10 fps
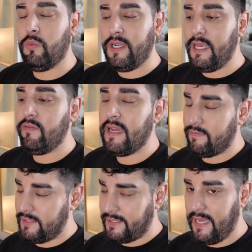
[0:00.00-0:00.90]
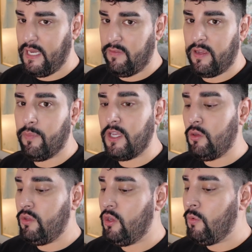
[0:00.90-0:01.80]
wouldn't even have to say anything, but you
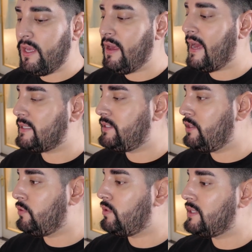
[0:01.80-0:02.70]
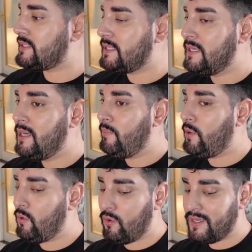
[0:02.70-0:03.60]
knew what you had to do was
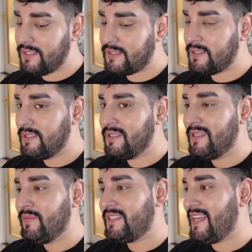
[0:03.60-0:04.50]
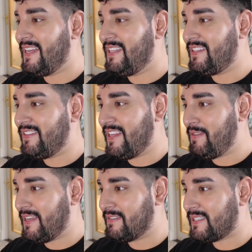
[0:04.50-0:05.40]
pause, pretend you're doing their
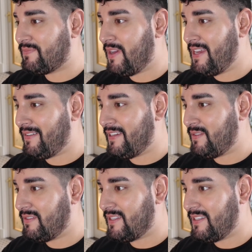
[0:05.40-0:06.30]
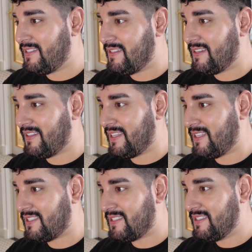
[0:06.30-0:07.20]
makeup, smile a little bit, pretend you're doing their makeup, like
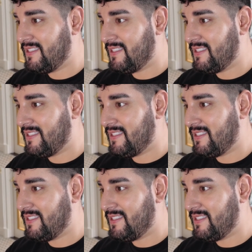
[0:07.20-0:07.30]
kiss.